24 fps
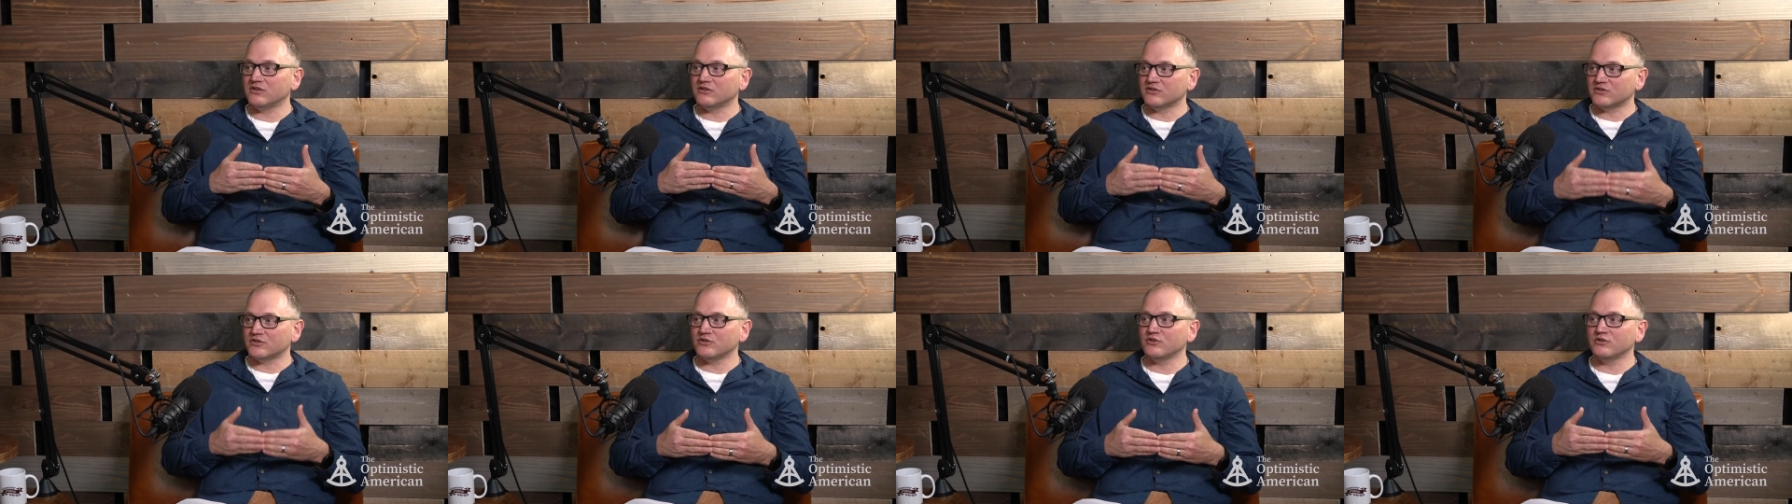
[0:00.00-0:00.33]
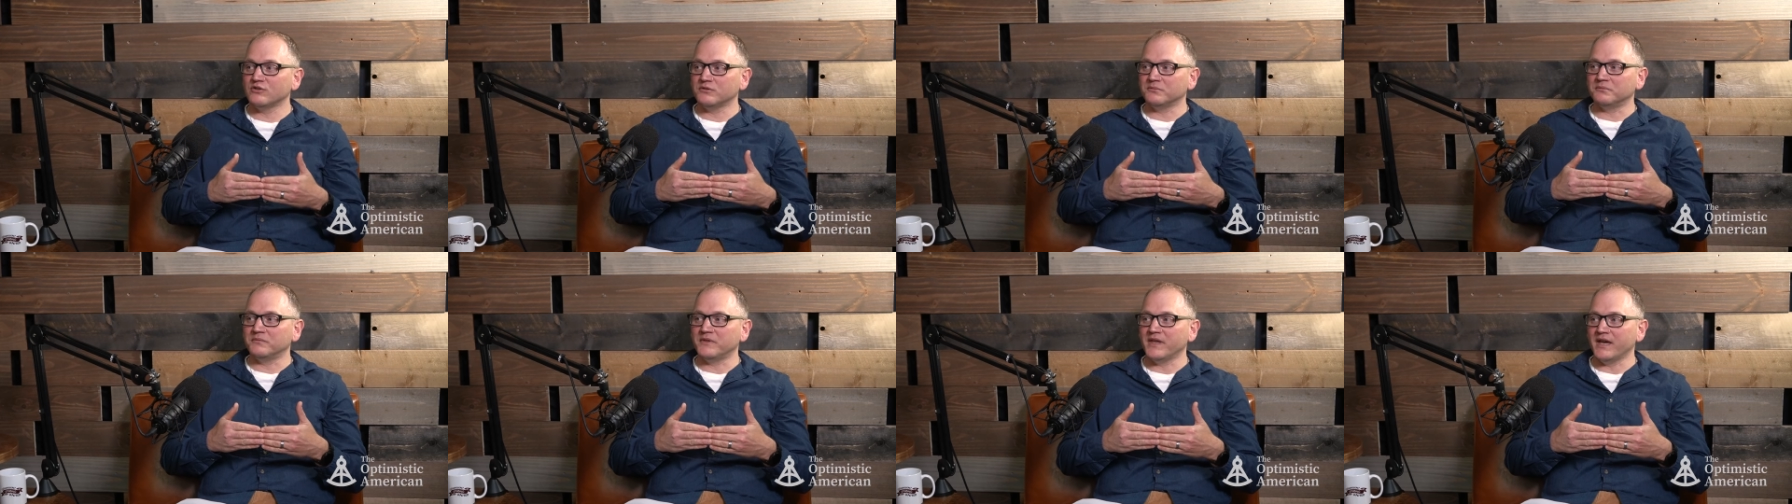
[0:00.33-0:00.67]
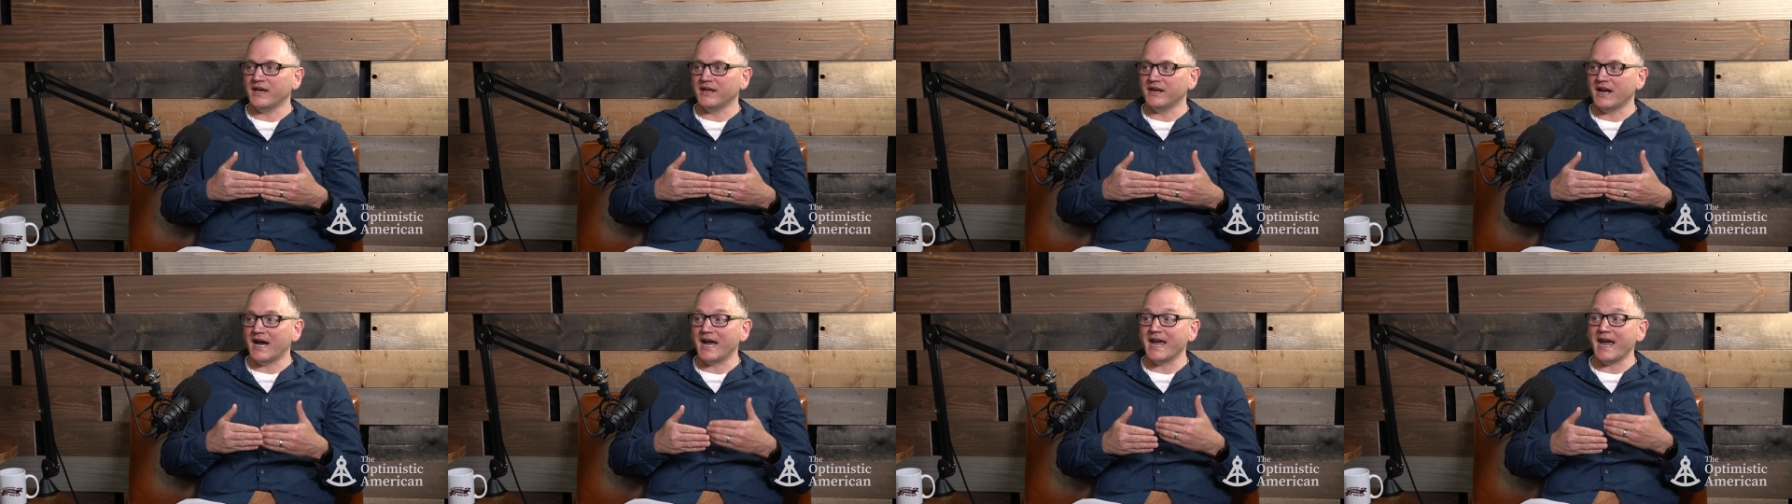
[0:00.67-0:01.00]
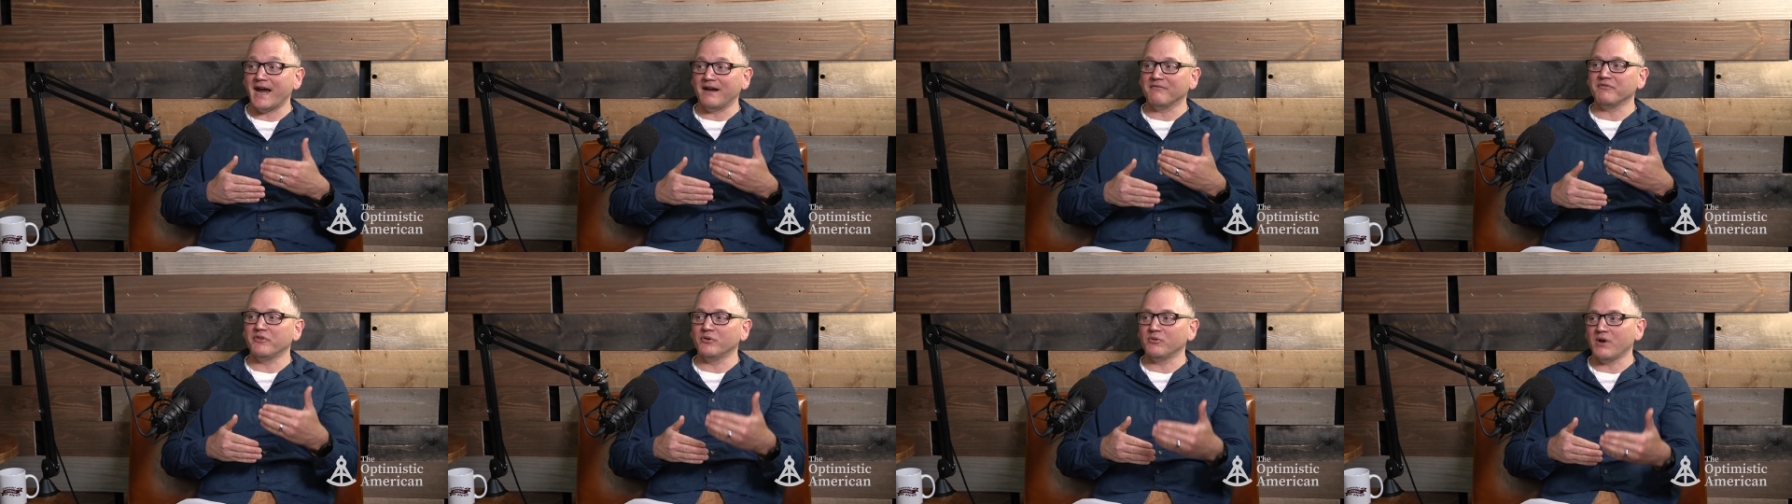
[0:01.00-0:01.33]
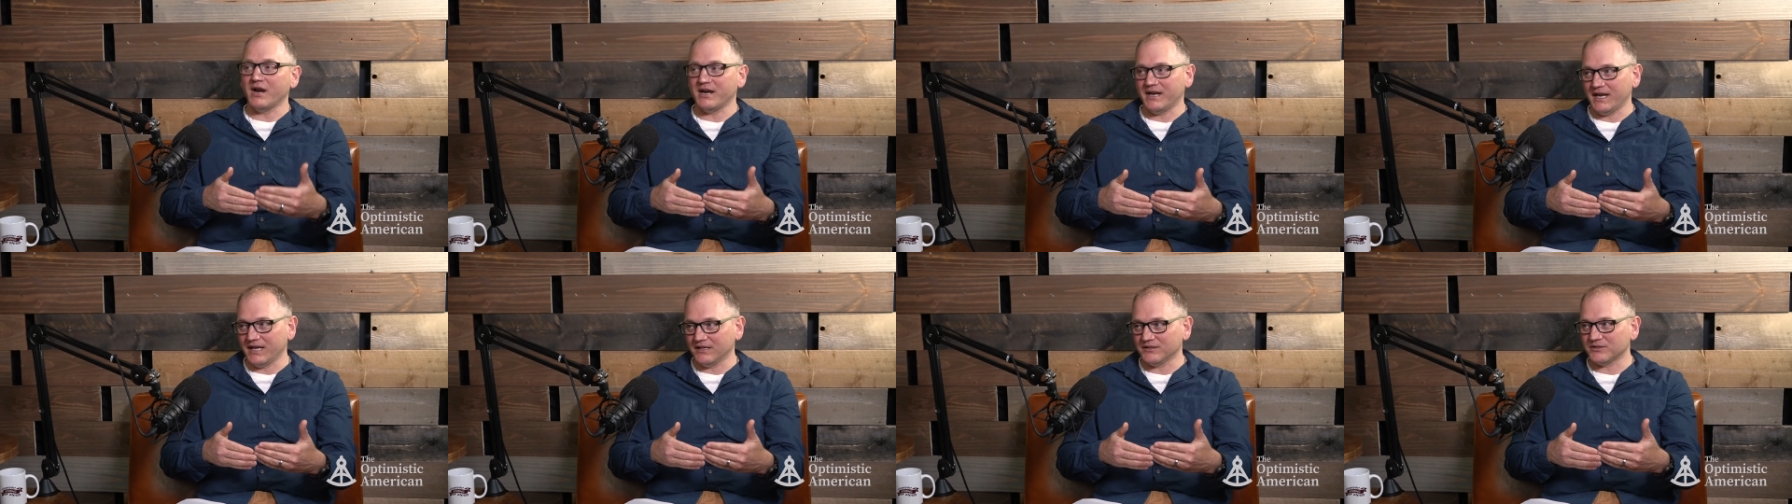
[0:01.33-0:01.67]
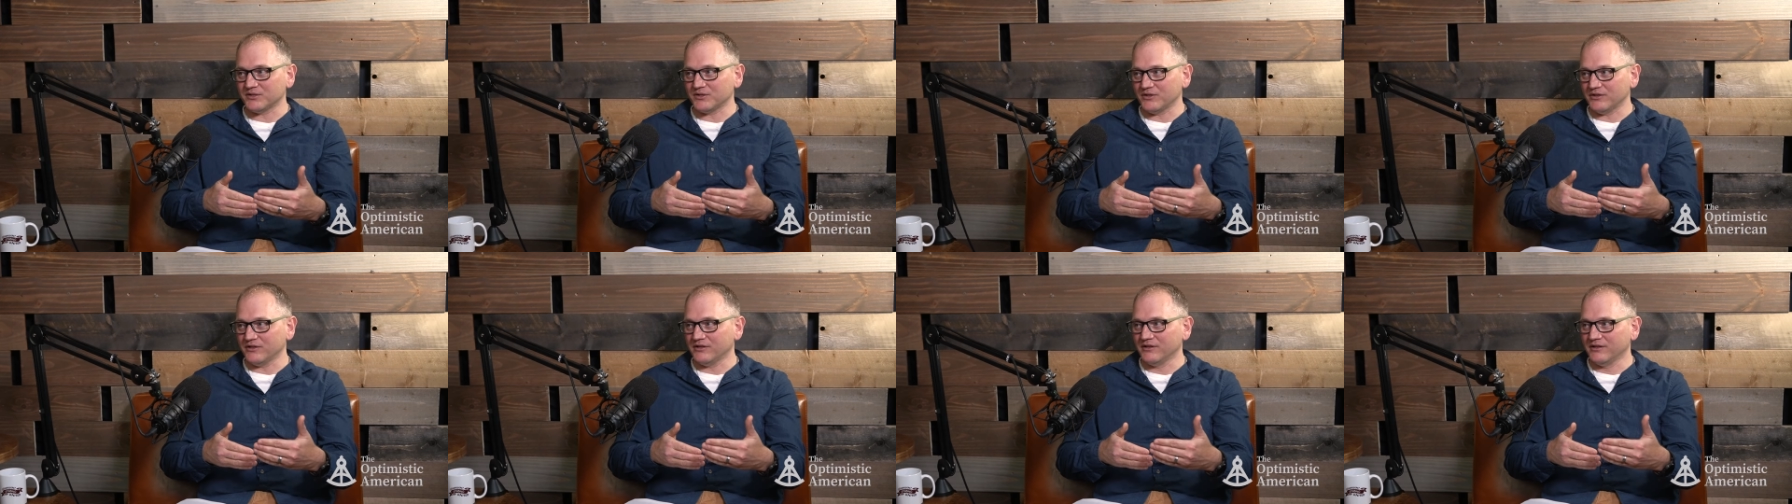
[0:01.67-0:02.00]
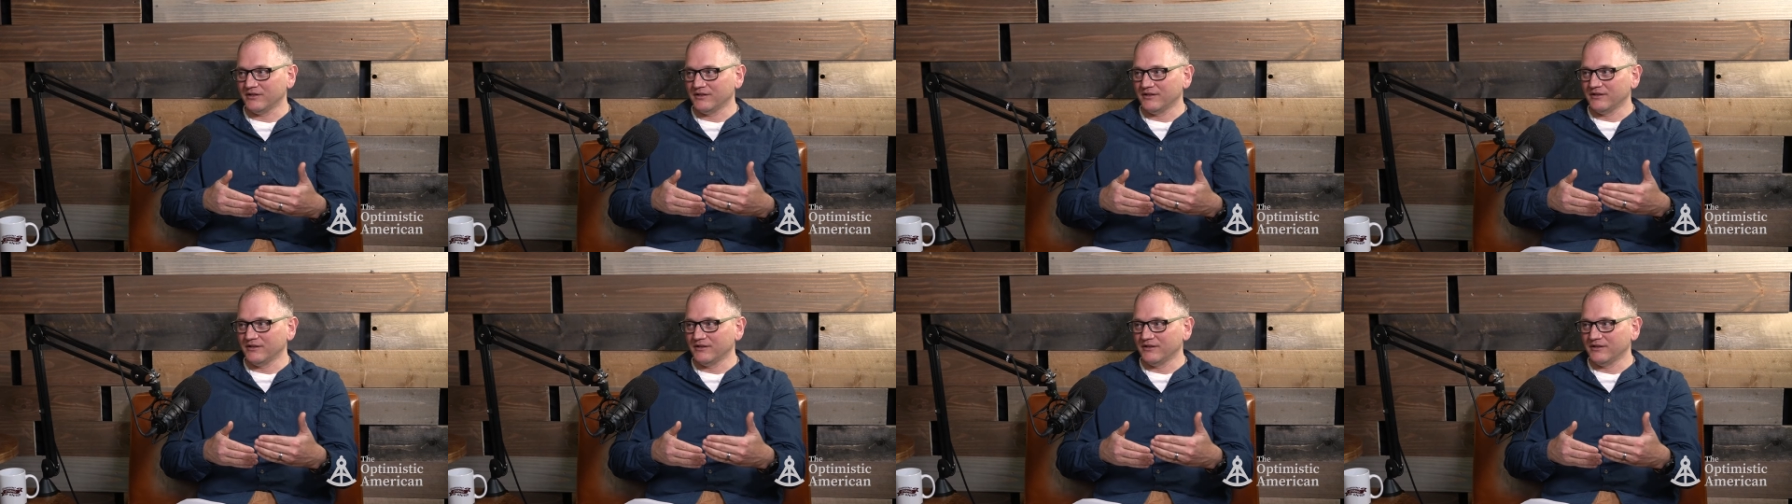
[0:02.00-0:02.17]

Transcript: assume that i have the right answer